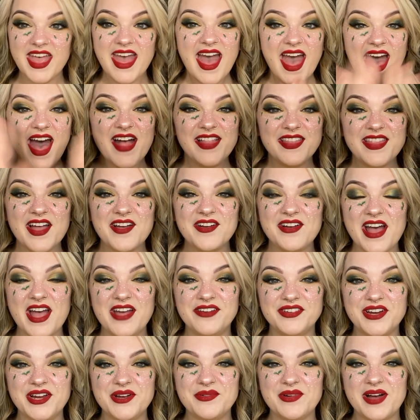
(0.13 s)
Hello
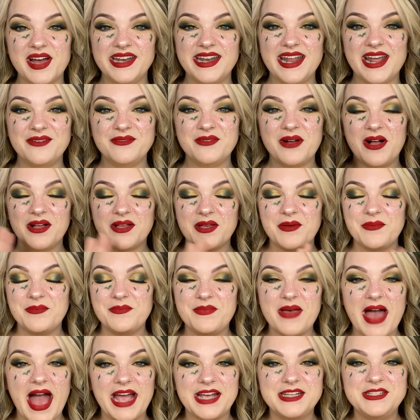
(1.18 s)
everyone and welcome
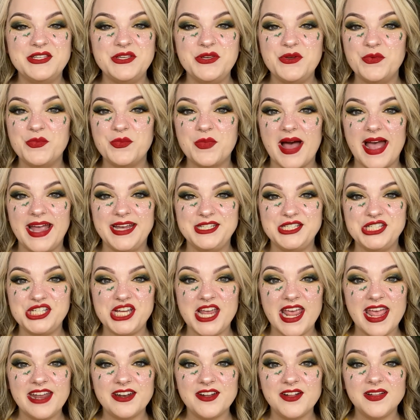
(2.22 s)
back to my
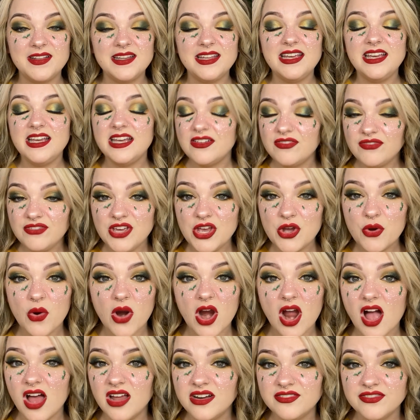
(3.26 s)
channel. If you
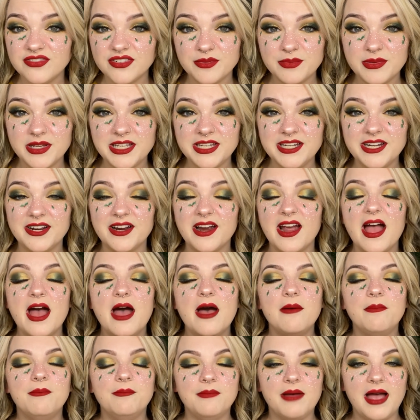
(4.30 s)
are unfamiliar,
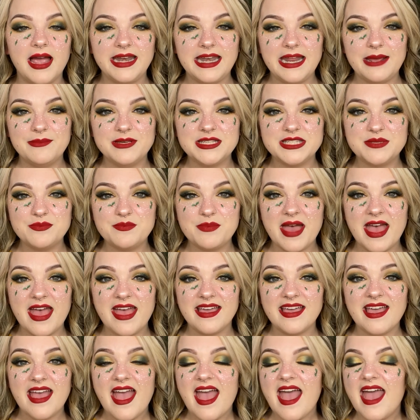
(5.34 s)
my name is Meg
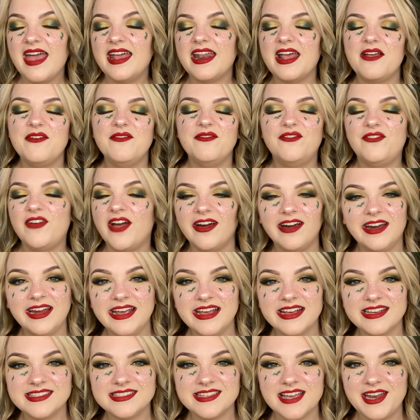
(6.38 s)
and I'm very
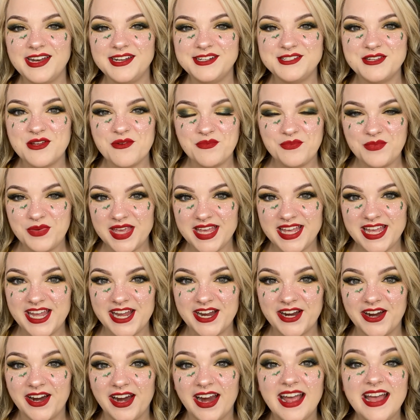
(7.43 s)
excited to be
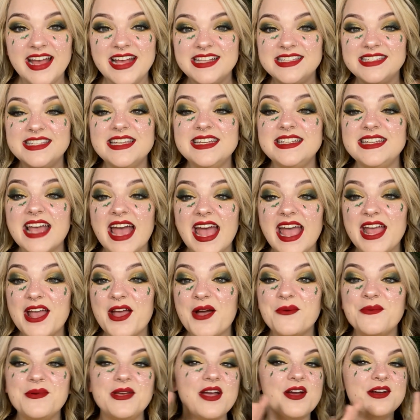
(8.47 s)
here. Today
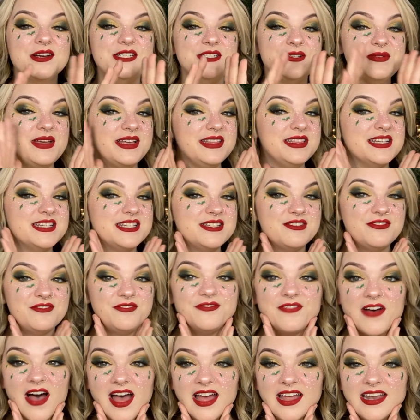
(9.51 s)
we are doing this
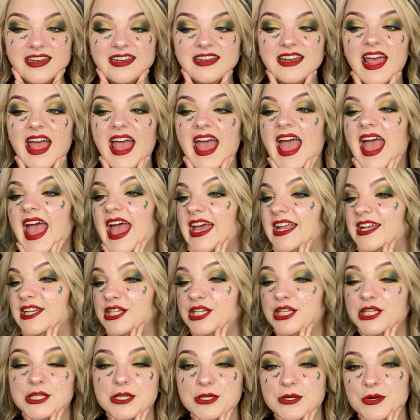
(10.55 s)
fun and
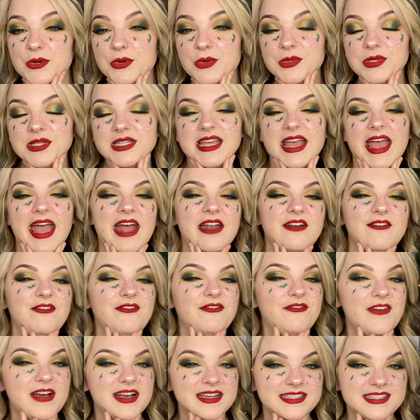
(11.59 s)
cute and
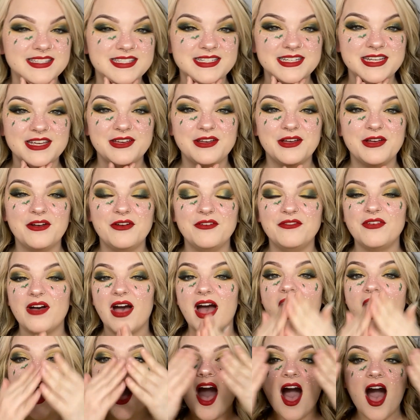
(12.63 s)
festive
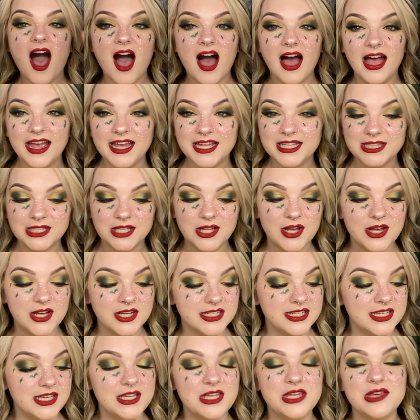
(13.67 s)
eye
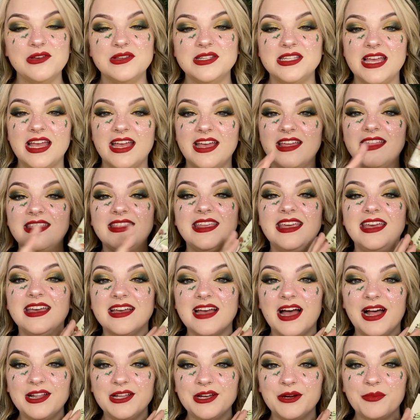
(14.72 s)
look using the
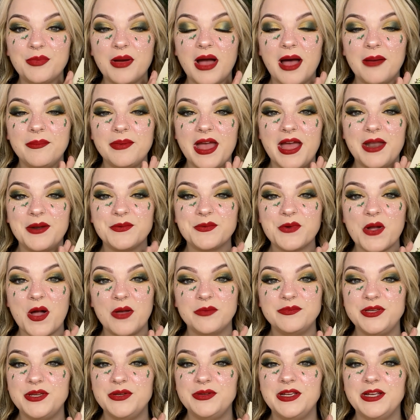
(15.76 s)
Colourpop and
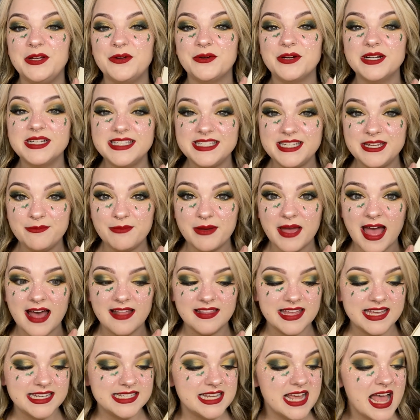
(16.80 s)
RawBeautyKristi
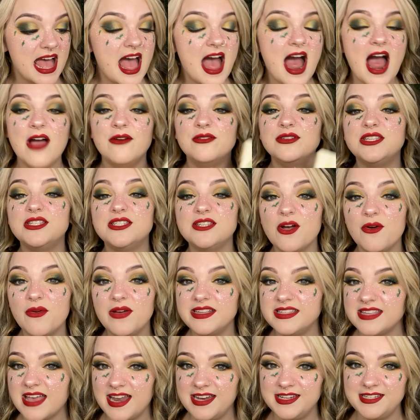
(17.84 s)
palette. I was so
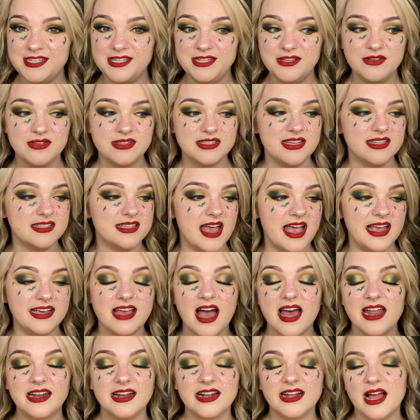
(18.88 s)
excited to use this. I
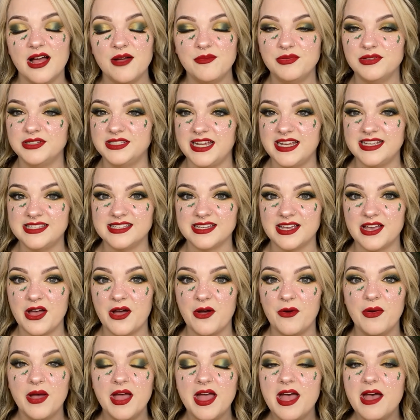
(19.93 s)
got it a couple days
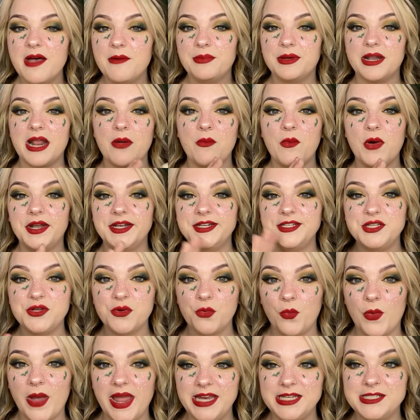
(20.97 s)
ago, but I wanted to
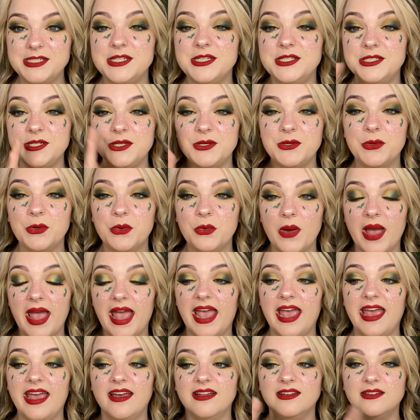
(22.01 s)
wait to do
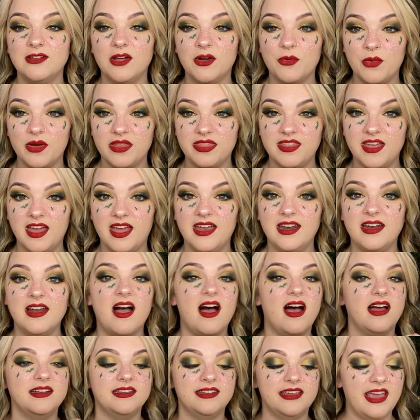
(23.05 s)
a look with it
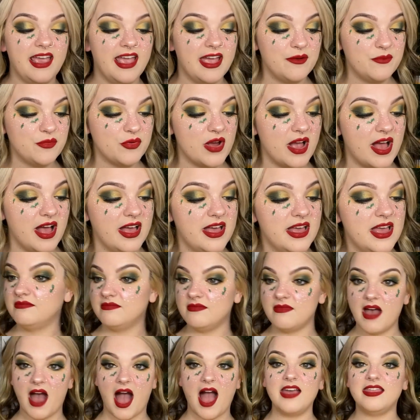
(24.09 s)
on camera.
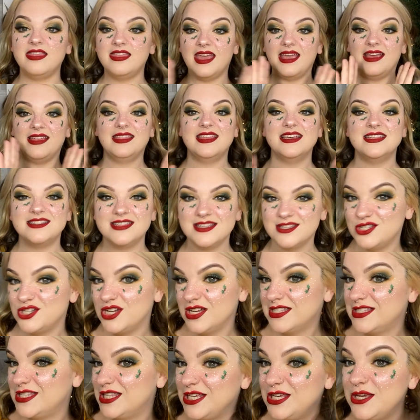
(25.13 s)
I think this is
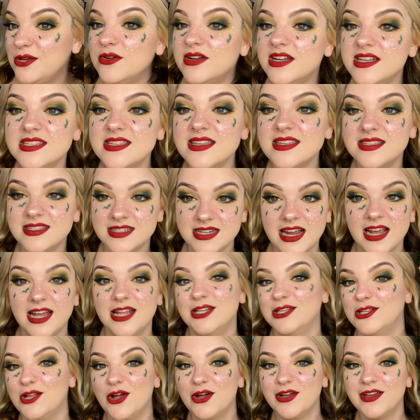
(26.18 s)
just the cutest stinking
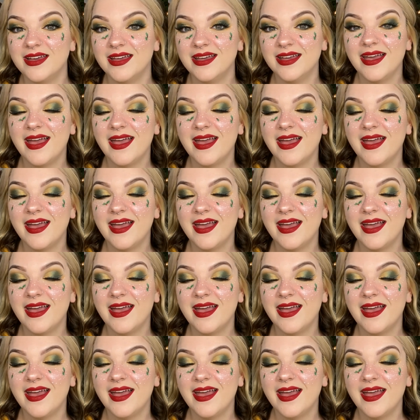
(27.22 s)
look